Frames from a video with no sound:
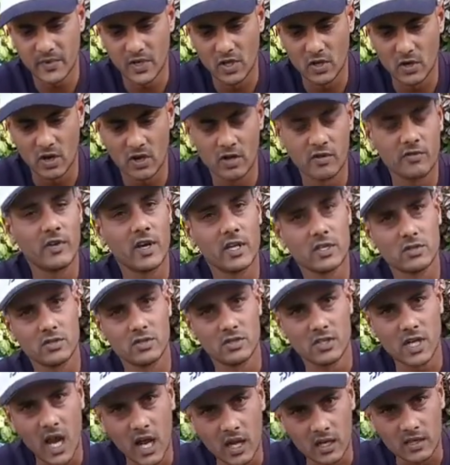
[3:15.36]
in order for us
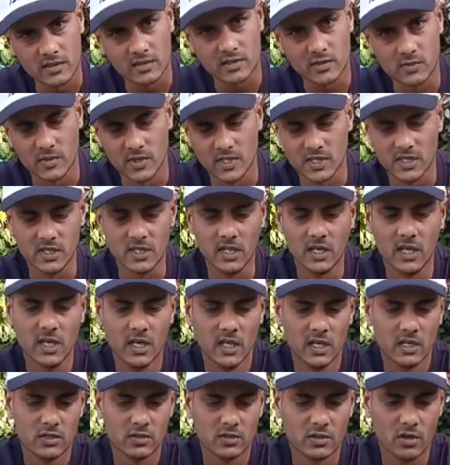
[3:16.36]
to target the species.
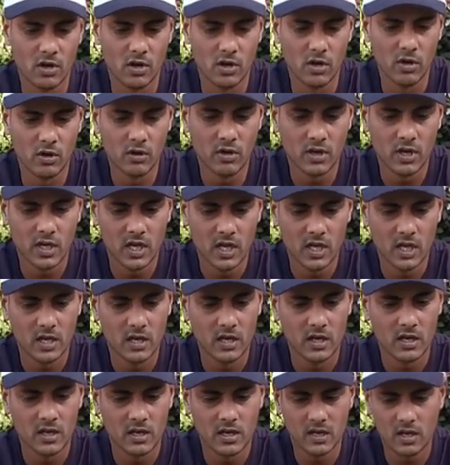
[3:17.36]
So
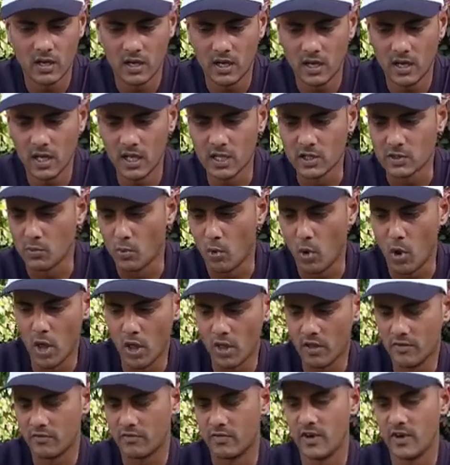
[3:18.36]
it's more